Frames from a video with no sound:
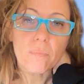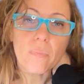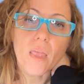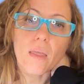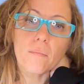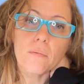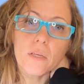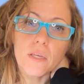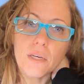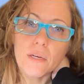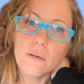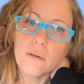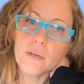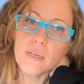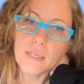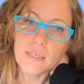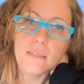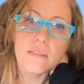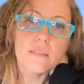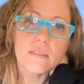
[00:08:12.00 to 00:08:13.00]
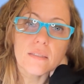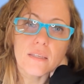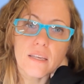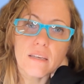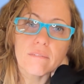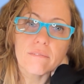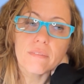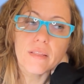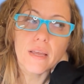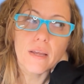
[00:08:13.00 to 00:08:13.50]
I'm curious
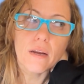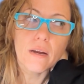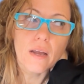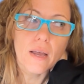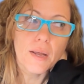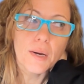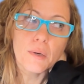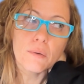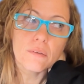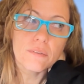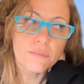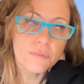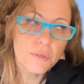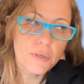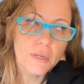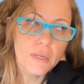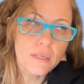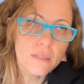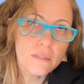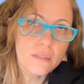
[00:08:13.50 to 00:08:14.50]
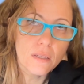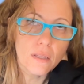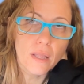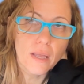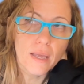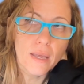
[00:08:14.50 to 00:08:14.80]
if they are kind of referring to